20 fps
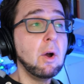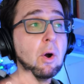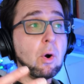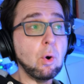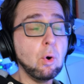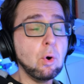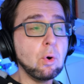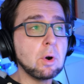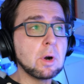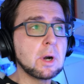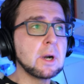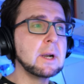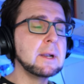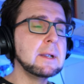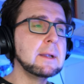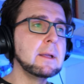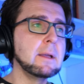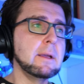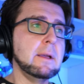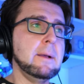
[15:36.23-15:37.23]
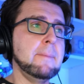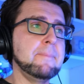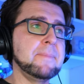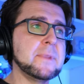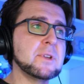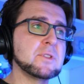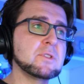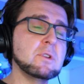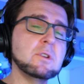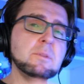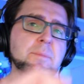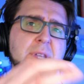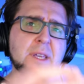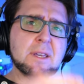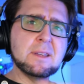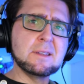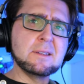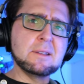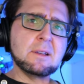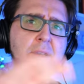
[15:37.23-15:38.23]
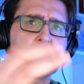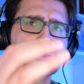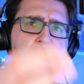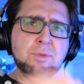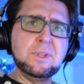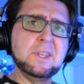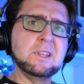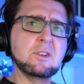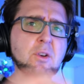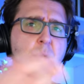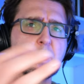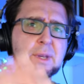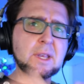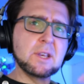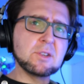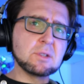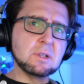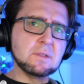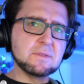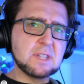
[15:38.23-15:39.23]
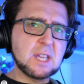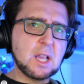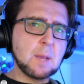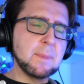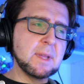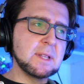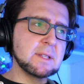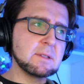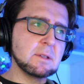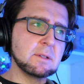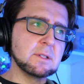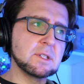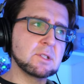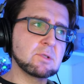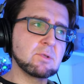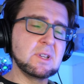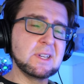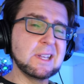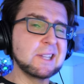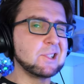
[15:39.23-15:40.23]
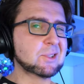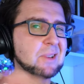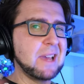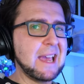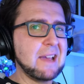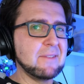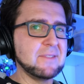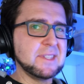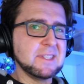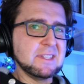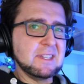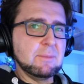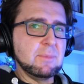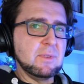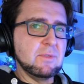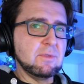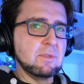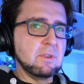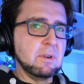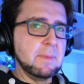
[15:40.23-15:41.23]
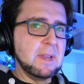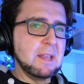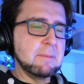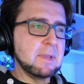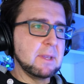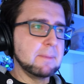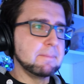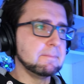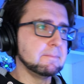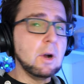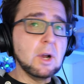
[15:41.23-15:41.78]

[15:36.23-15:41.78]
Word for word: or um, there's going to be a, a unique combination of segments on the screen that you haven't seen before, maybe.